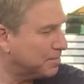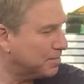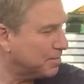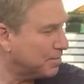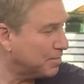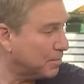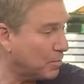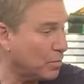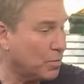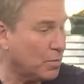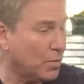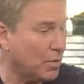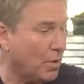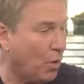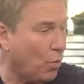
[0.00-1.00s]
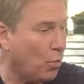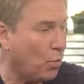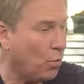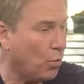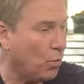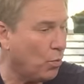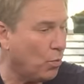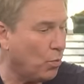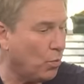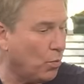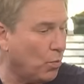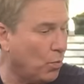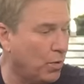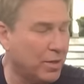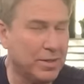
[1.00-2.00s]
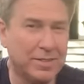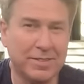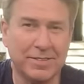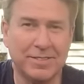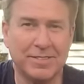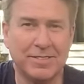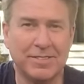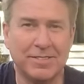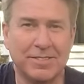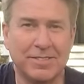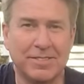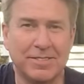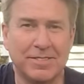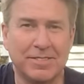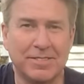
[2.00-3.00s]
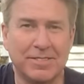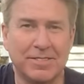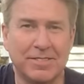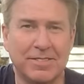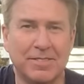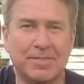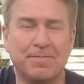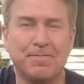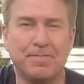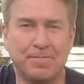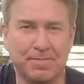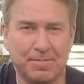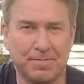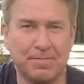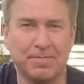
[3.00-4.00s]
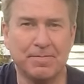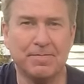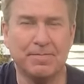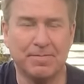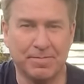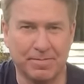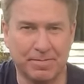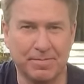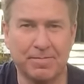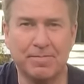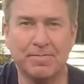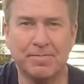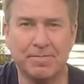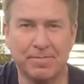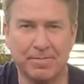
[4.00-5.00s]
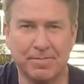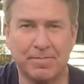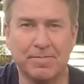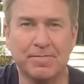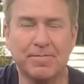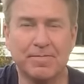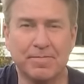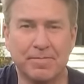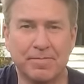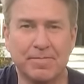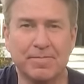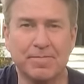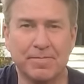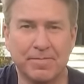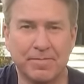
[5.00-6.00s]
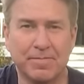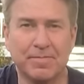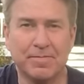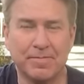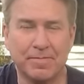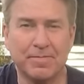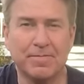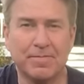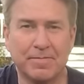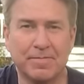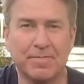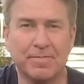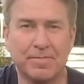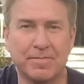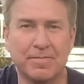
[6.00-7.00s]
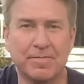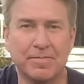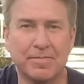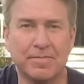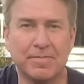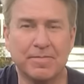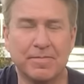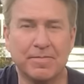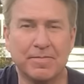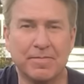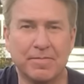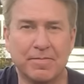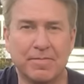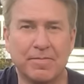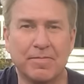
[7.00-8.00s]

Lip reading: No words are spoken by the person on screen.